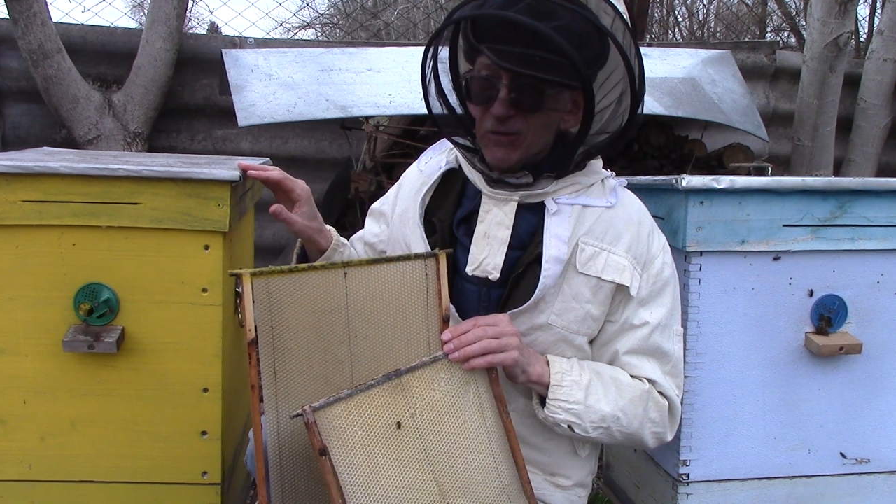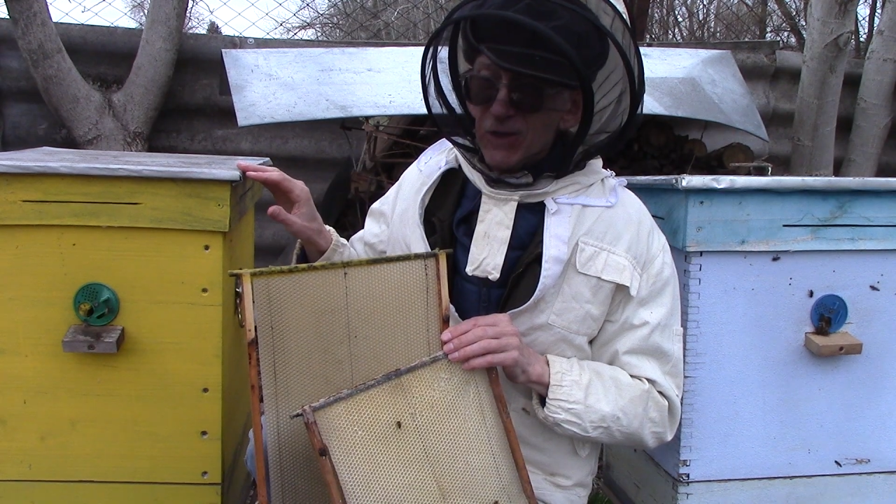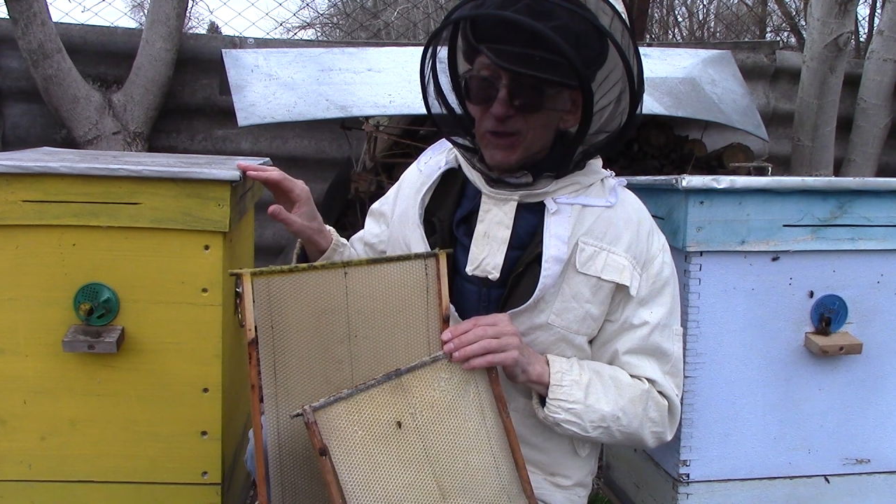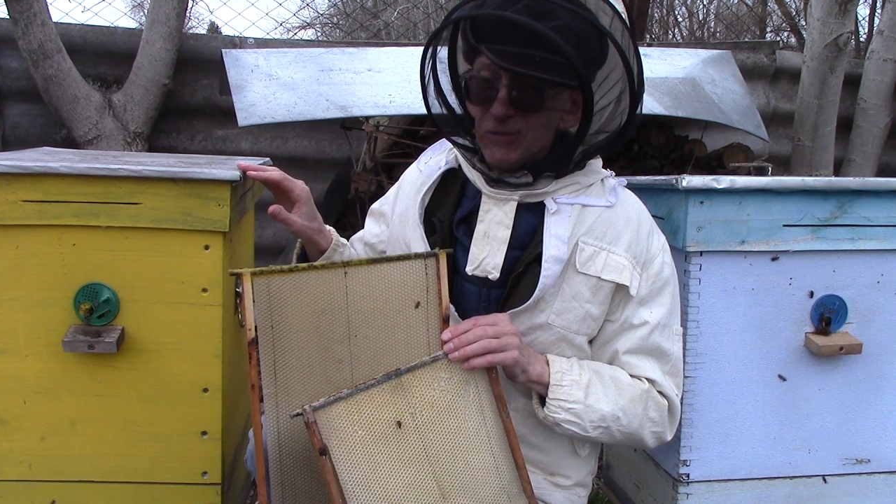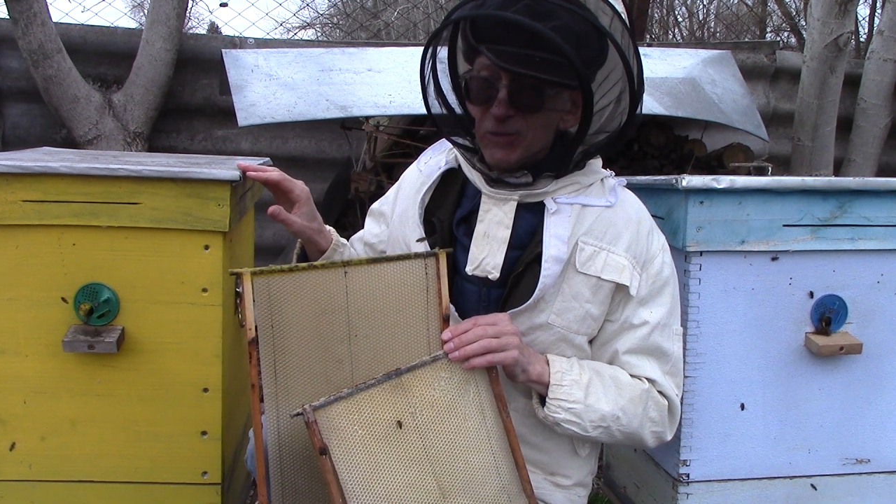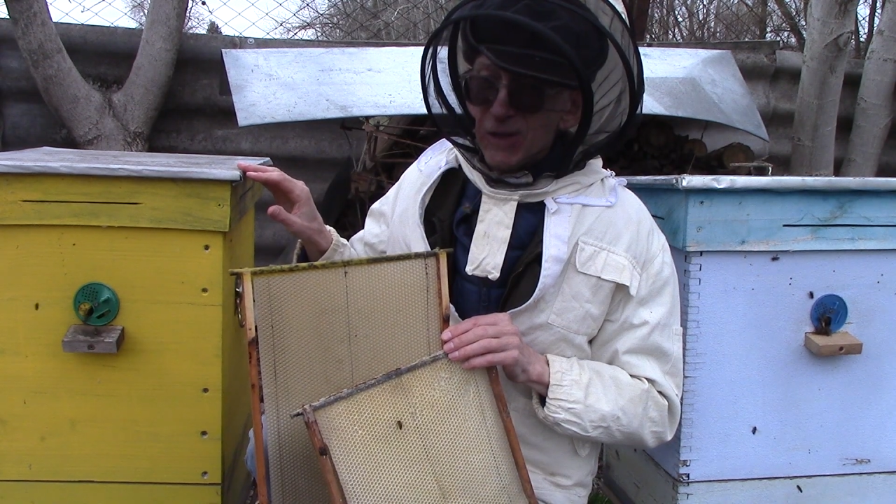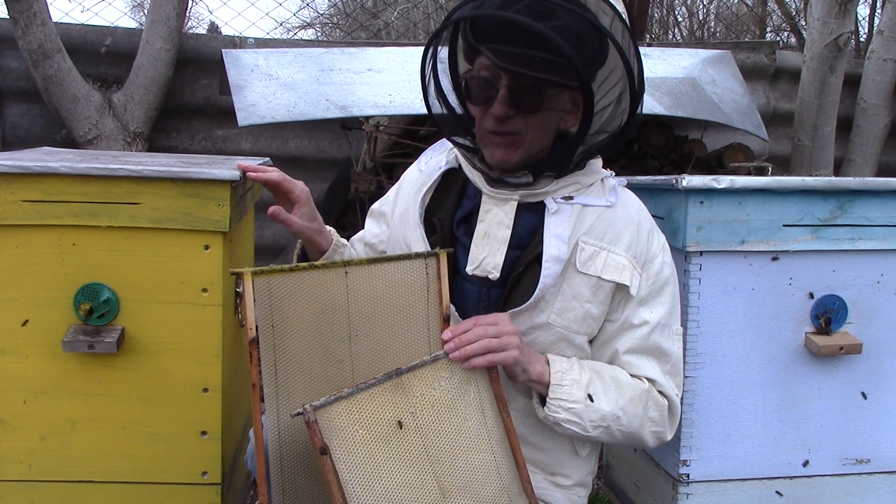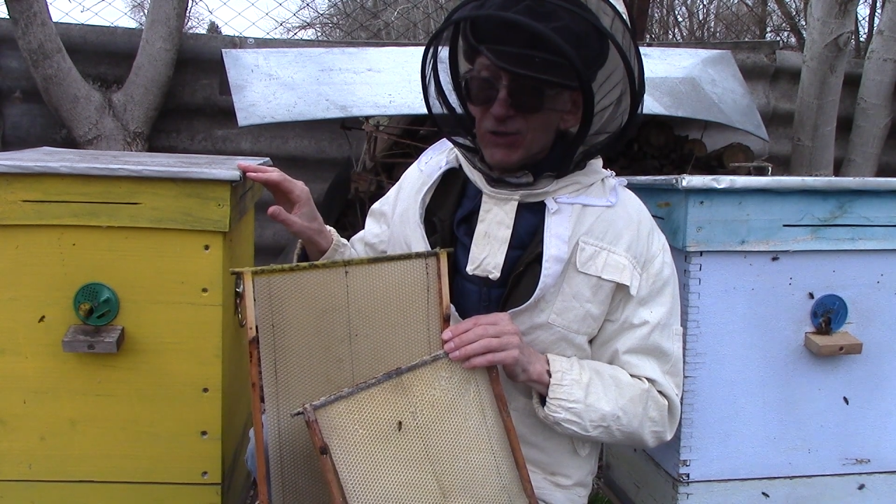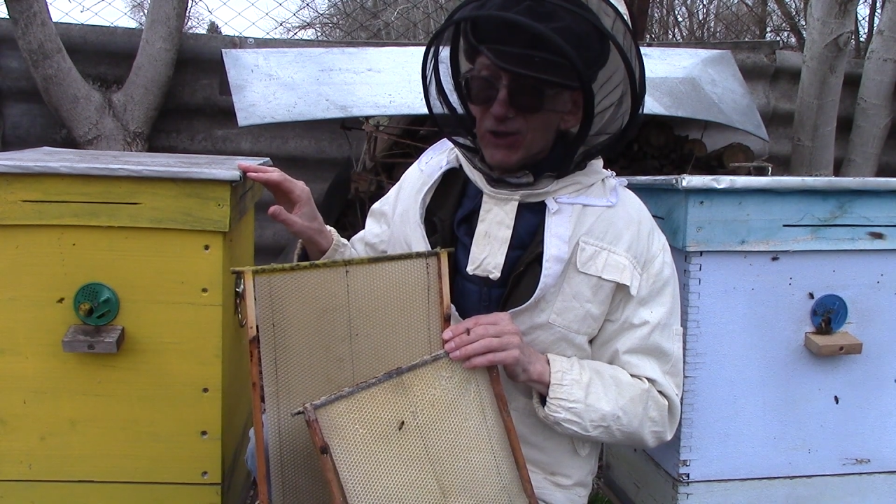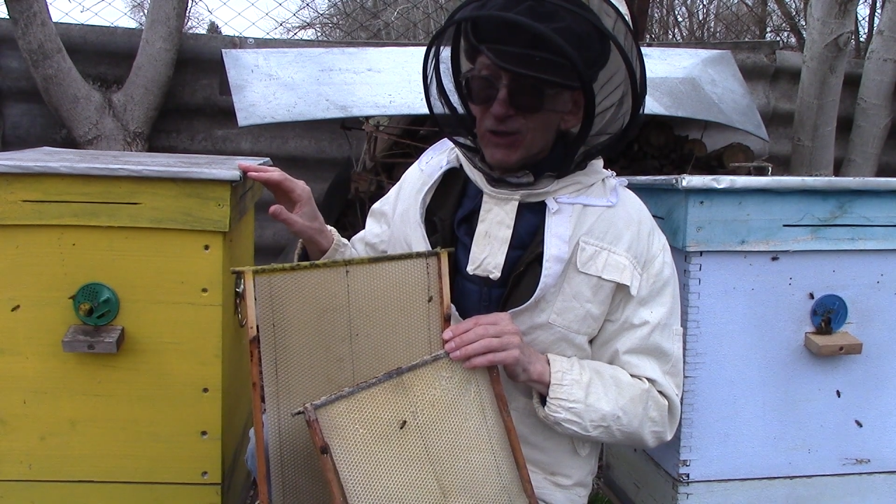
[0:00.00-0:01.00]
Welcome to
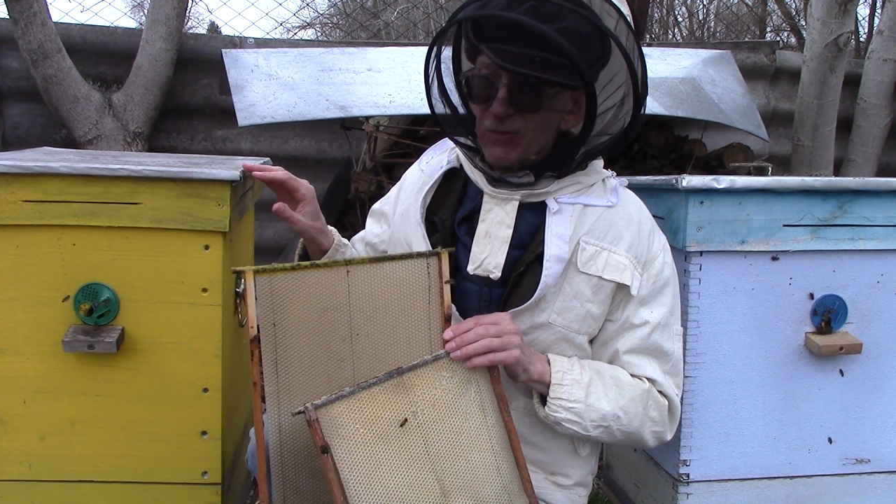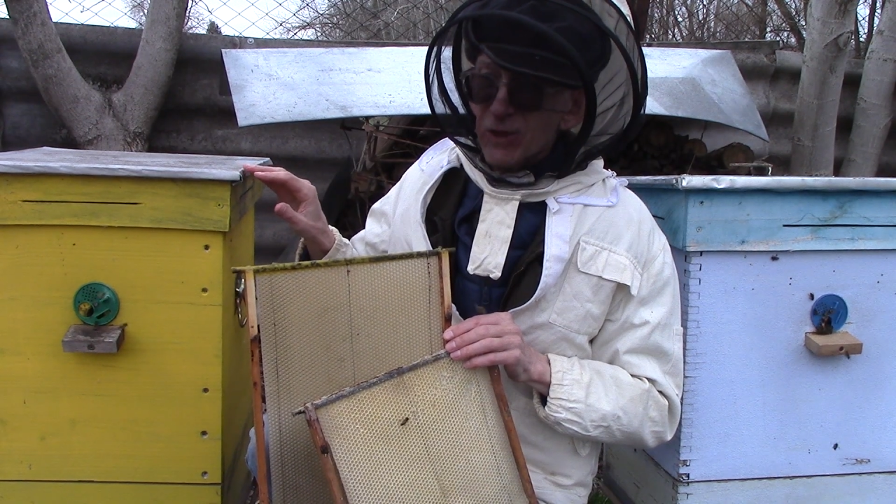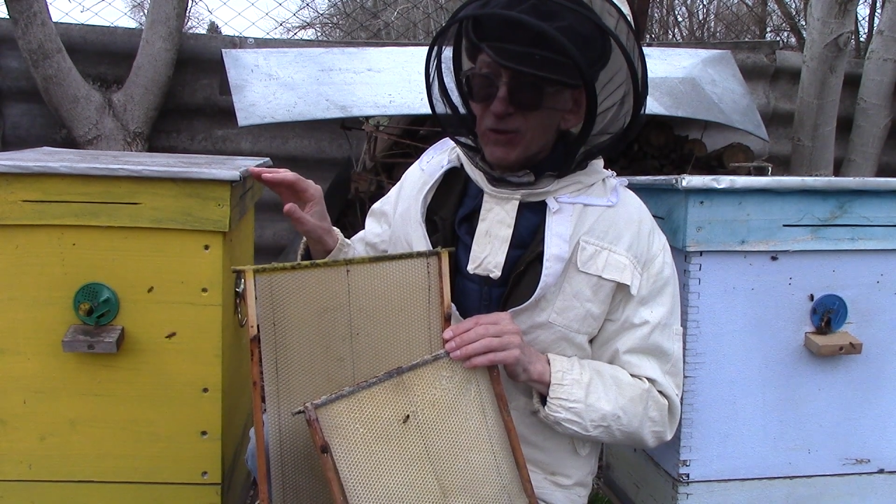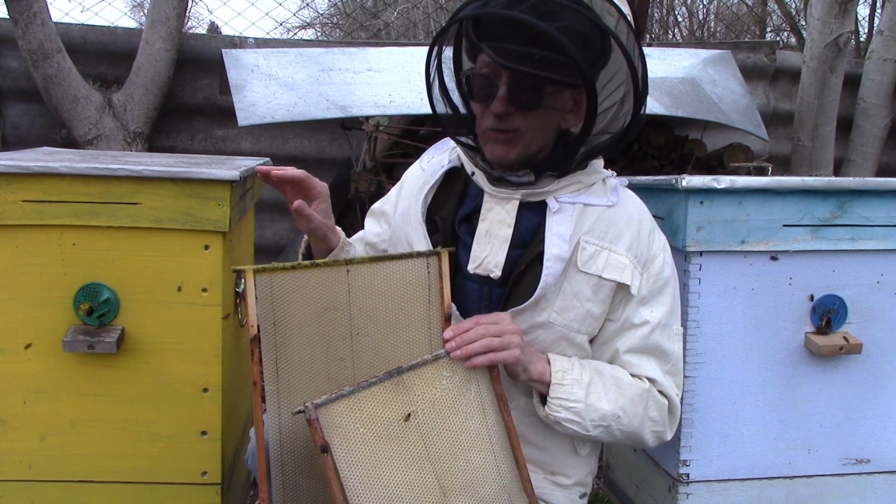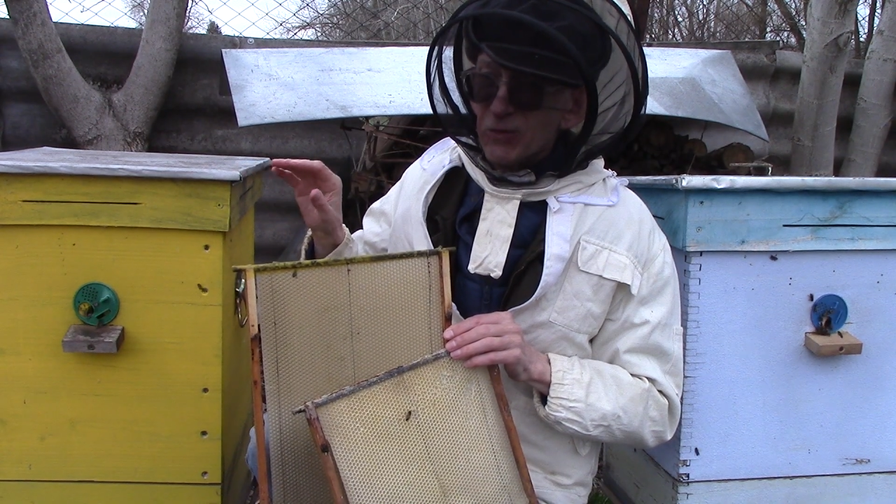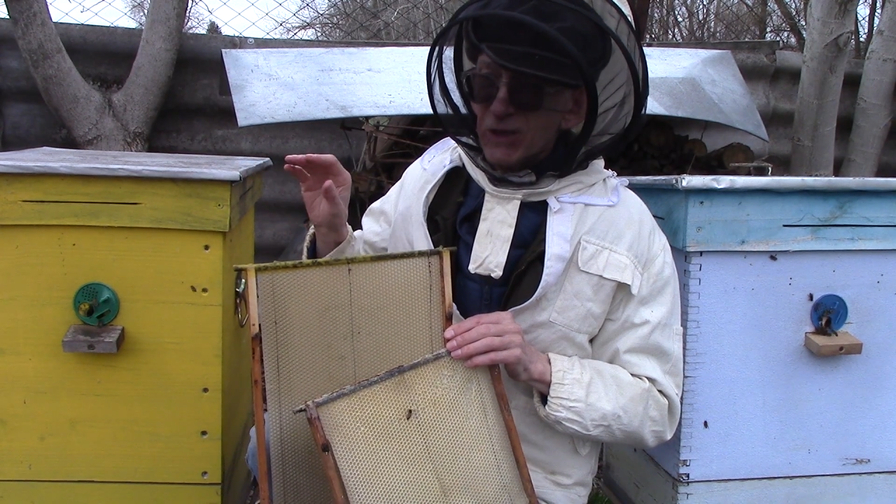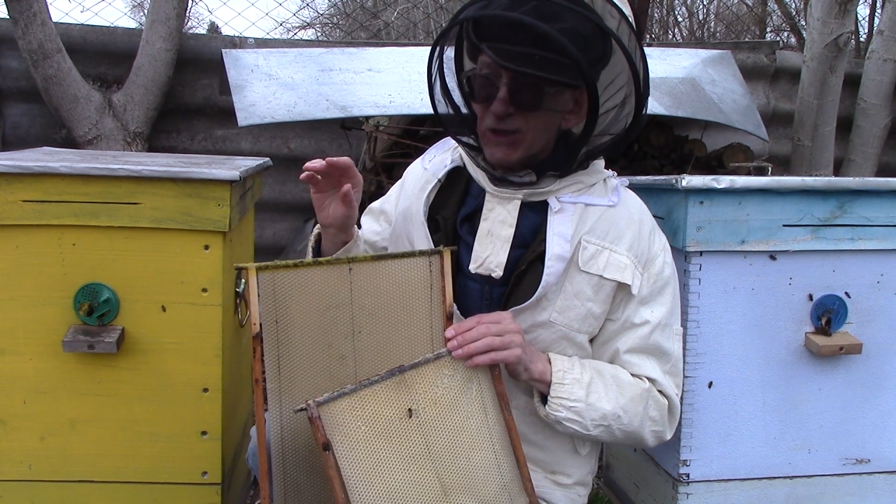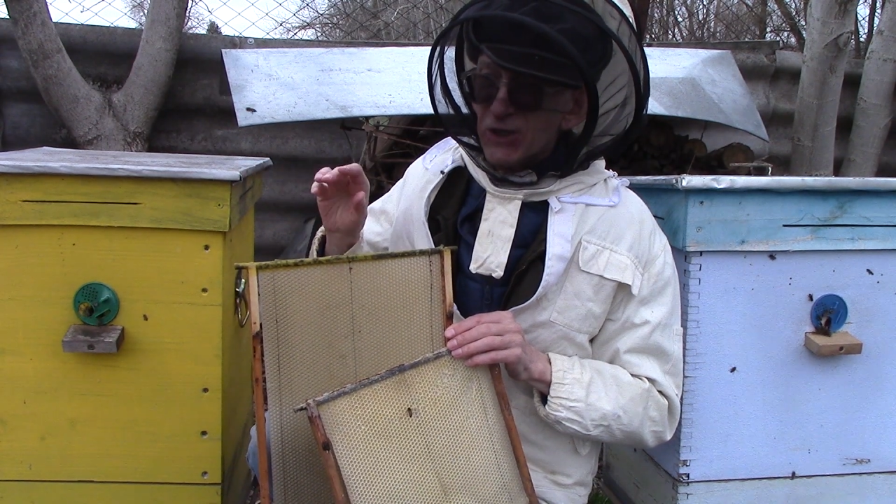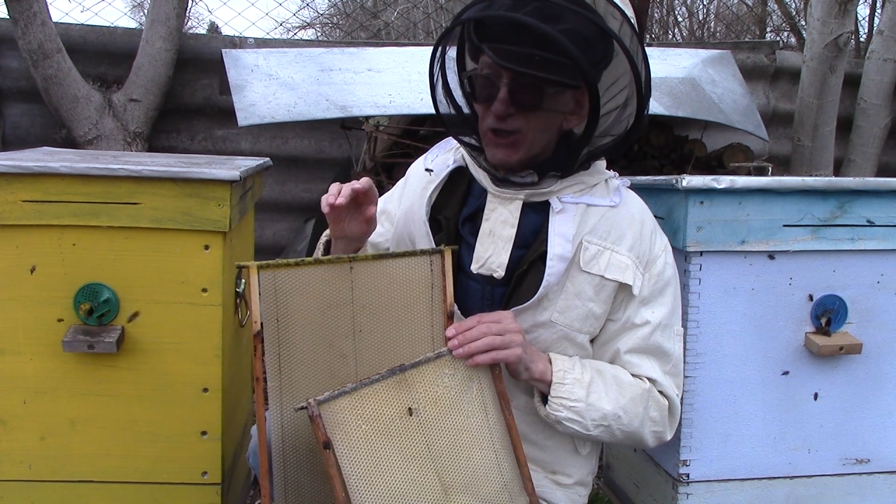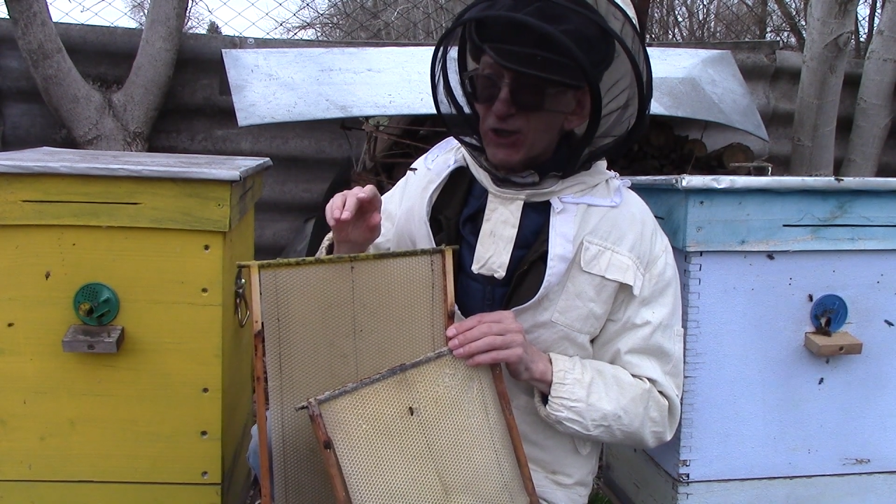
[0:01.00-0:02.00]
our channel, welcome to his
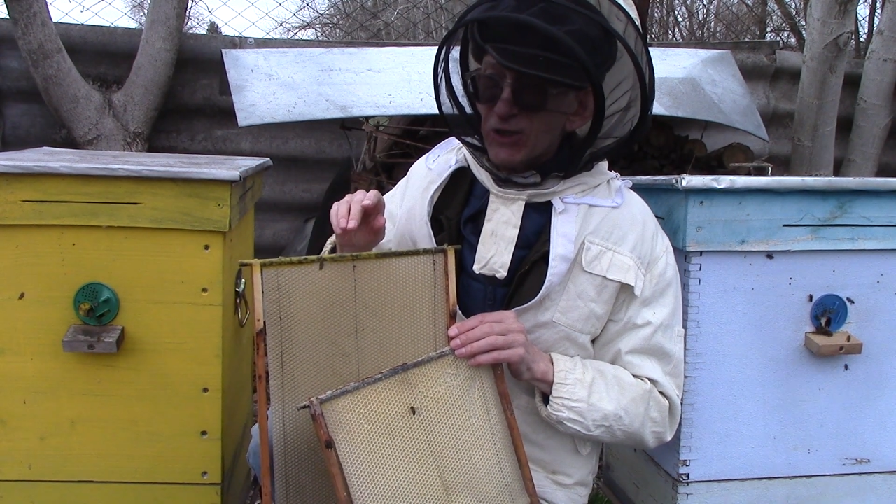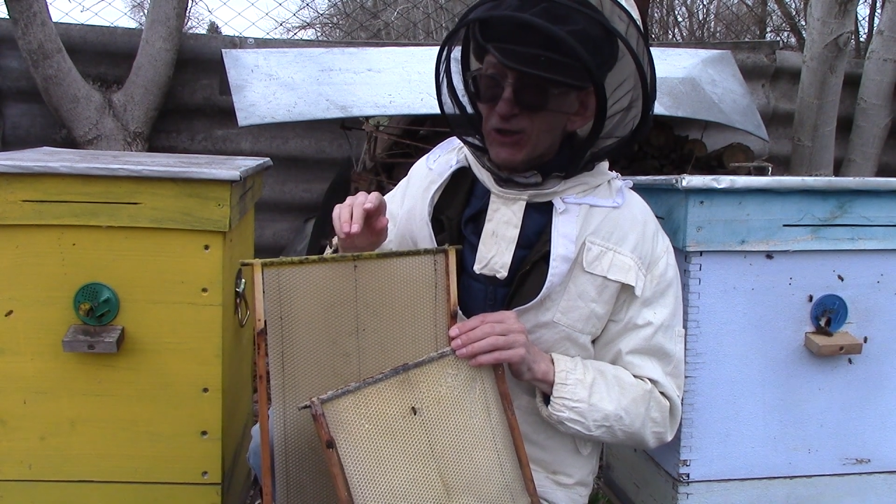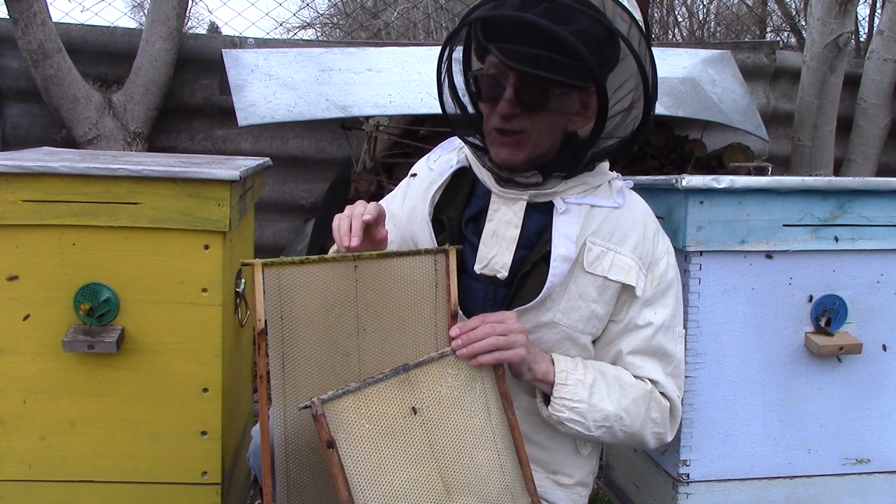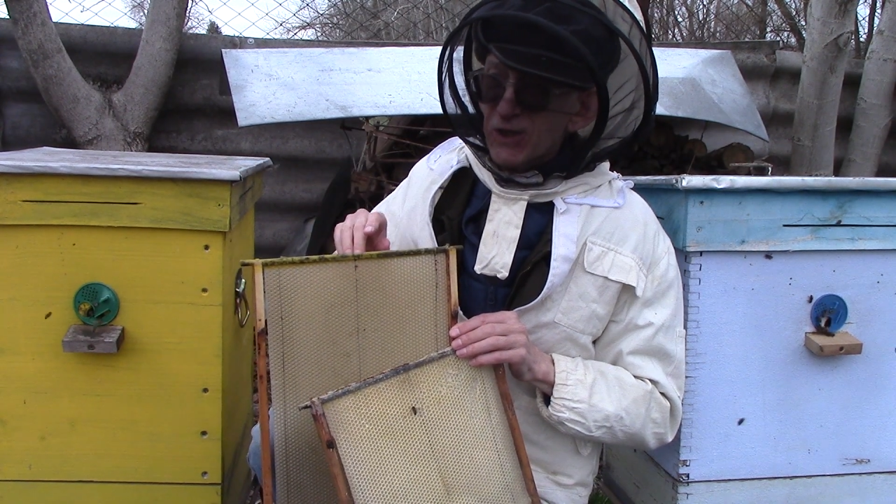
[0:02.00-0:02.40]
channel.